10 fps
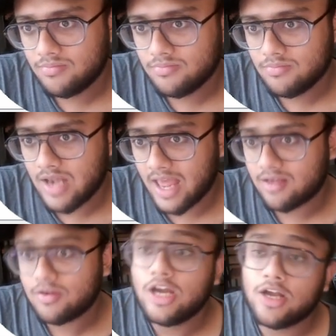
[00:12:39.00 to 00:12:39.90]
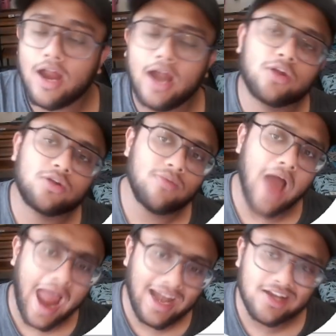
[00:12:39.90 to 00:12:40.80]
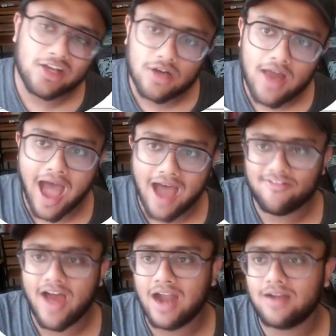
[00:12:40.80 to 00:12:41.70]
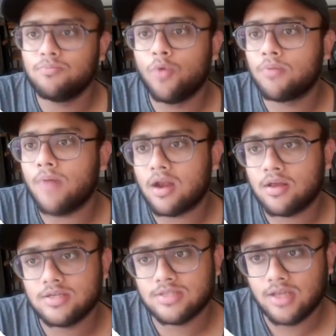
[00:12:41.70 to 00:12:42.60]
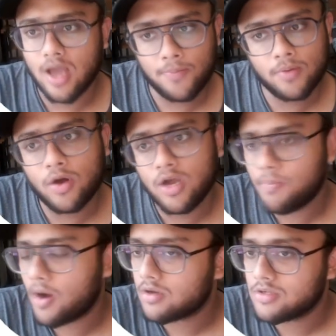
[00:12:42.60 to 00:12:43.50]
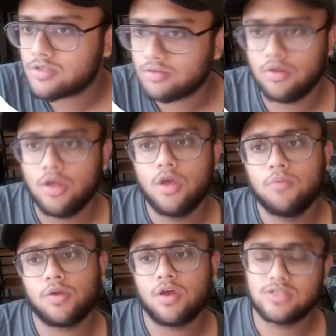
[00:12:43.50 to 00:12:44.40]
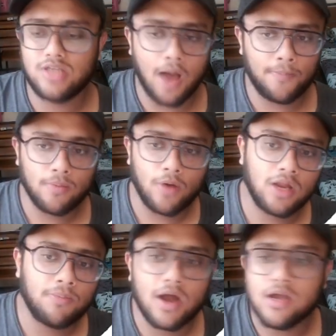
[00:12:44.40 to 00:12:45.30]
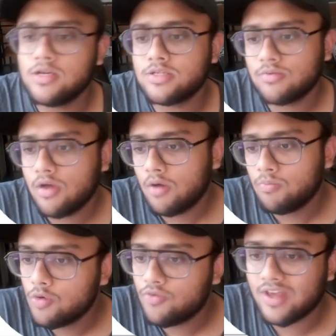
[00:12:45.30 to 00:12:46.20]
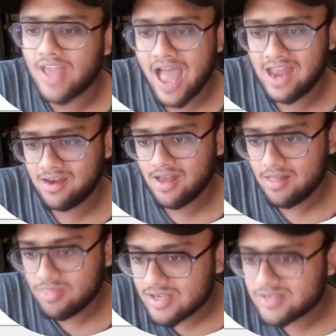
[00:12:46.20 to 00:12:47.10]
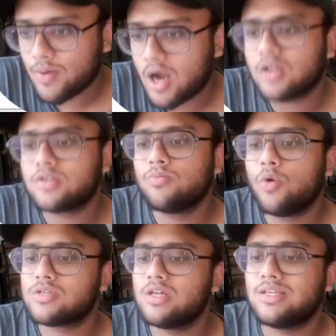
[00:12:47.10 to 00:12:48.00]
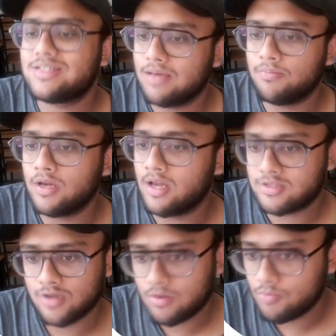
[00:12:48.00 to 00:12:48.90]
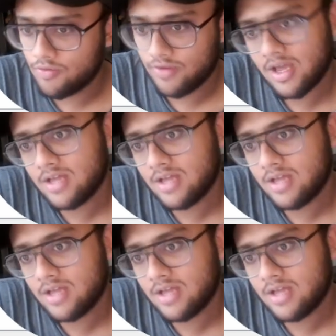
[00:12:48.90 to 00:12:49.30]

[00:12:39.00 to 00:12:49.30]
it ideally should have had more markers in the upper body part also, because the upper body part is moving and this part is mostly stable. It's not moving